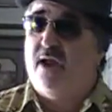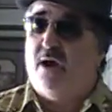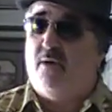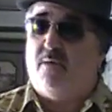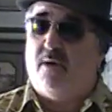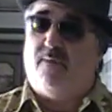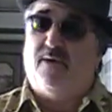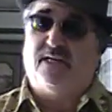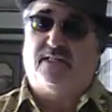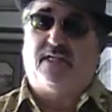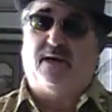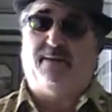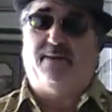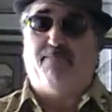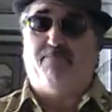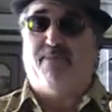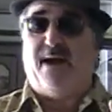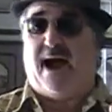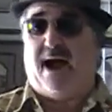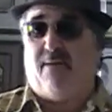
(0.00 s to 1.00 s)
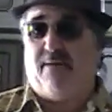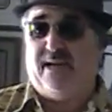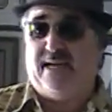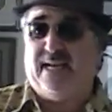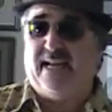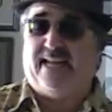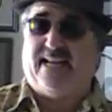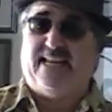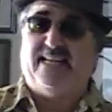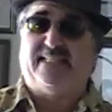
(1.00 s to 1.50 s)
We want someone bowing
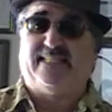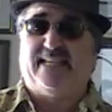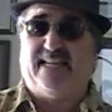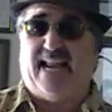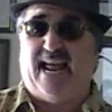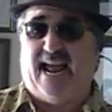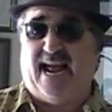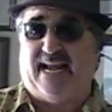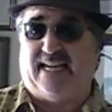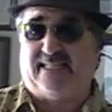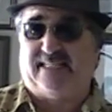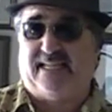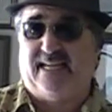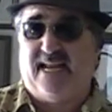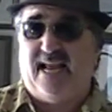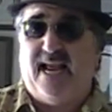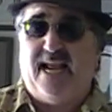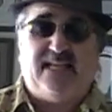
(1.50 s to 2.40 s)
and kissing ass.